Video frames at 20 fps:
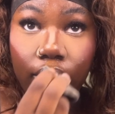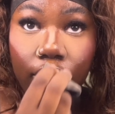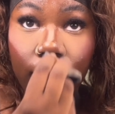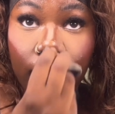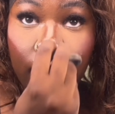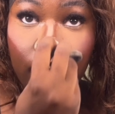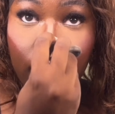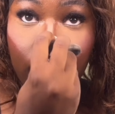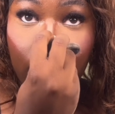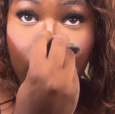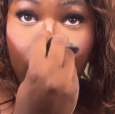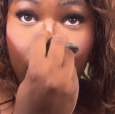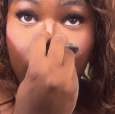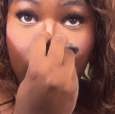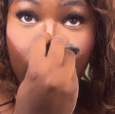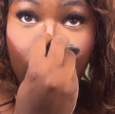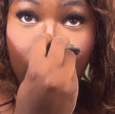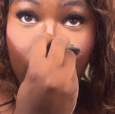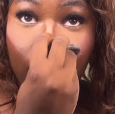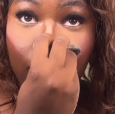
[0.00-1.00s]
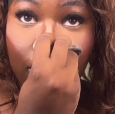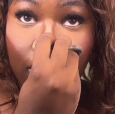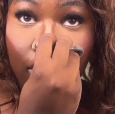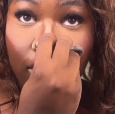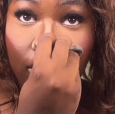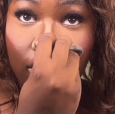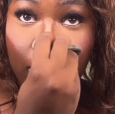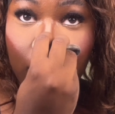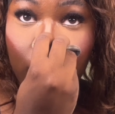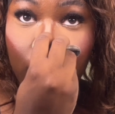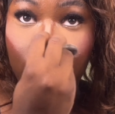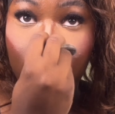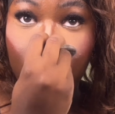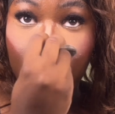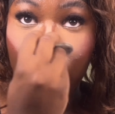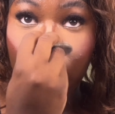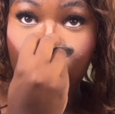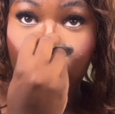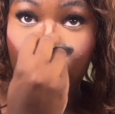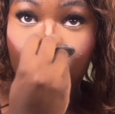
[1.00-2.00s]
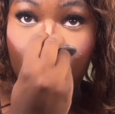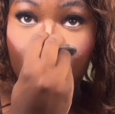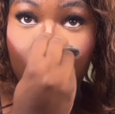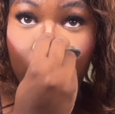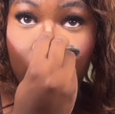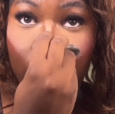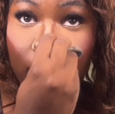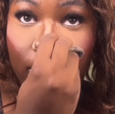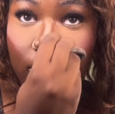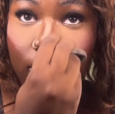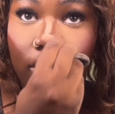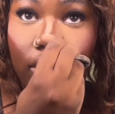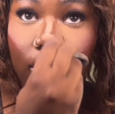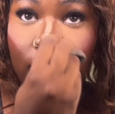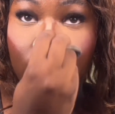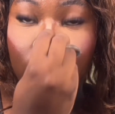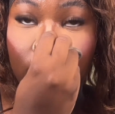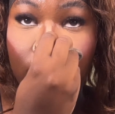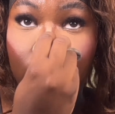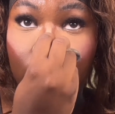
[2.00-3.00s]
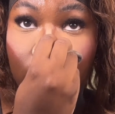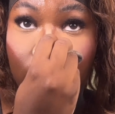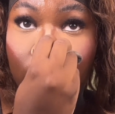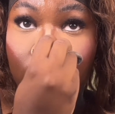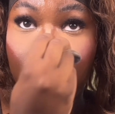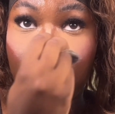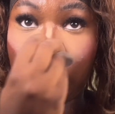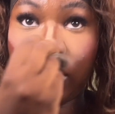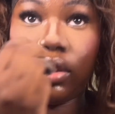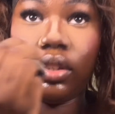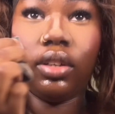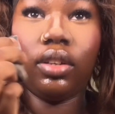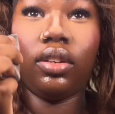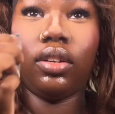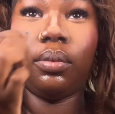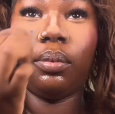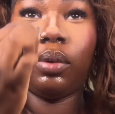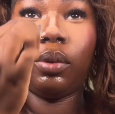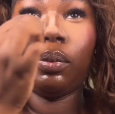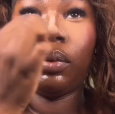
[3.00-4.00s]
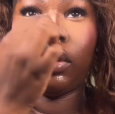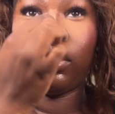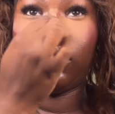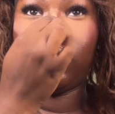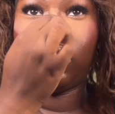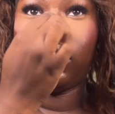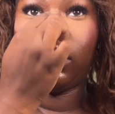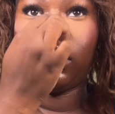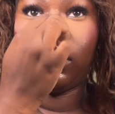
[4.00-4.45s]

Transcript: Now, I'm not as precise, but it's okay because we go and we clean it up with powder.